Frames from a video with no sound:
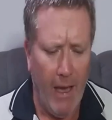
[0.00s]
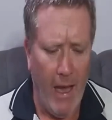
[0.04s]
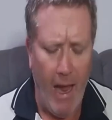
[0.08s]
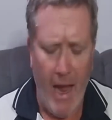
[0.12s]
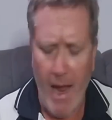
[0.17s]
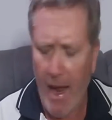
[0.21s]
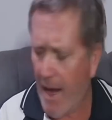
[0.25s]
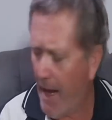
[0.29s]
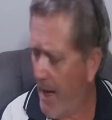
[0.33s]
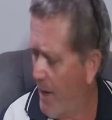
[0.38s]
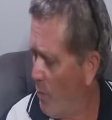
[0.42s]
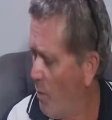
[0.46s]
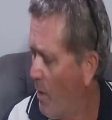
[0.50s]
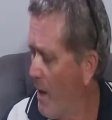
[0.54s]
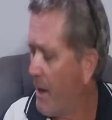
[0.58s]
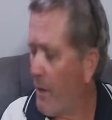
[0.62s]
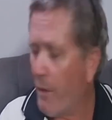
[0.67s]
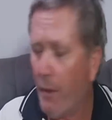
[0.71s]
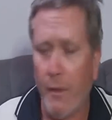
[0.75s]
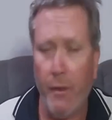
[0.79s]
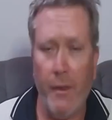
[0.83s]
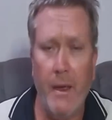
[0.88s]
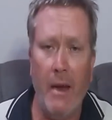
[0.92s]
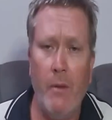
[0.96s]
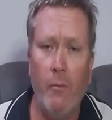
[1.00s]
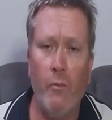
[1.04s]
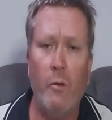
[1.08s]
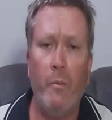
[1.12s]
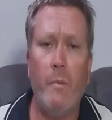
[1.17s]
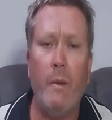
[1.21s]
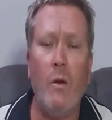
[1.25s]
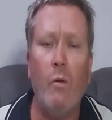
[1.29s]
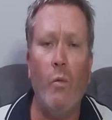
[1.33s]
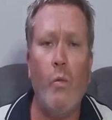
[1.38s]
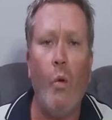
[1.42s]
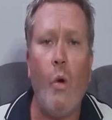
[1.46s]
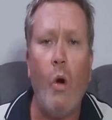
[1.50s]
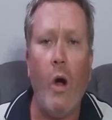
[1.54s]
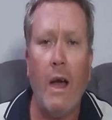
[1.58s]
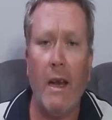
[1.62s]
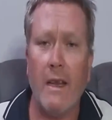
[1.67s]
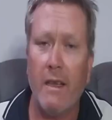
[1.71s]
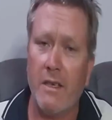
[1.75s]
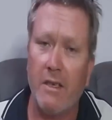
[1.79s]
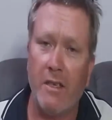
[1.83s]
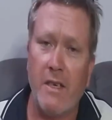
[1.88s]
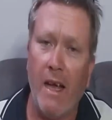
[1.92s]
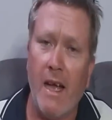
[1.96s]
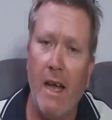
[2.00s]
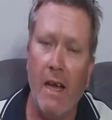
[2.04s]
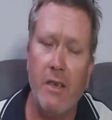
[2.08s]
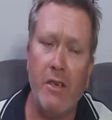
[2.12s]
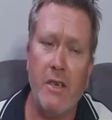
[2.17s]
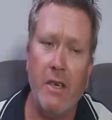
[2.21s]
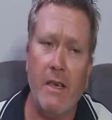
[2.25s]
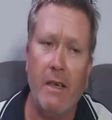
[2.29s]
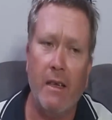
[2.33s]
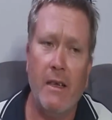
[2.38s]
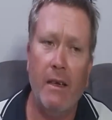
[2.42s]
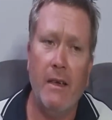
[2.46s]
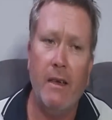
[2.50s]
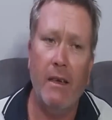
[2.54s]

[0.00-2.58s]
And one other thing would be wireless charging.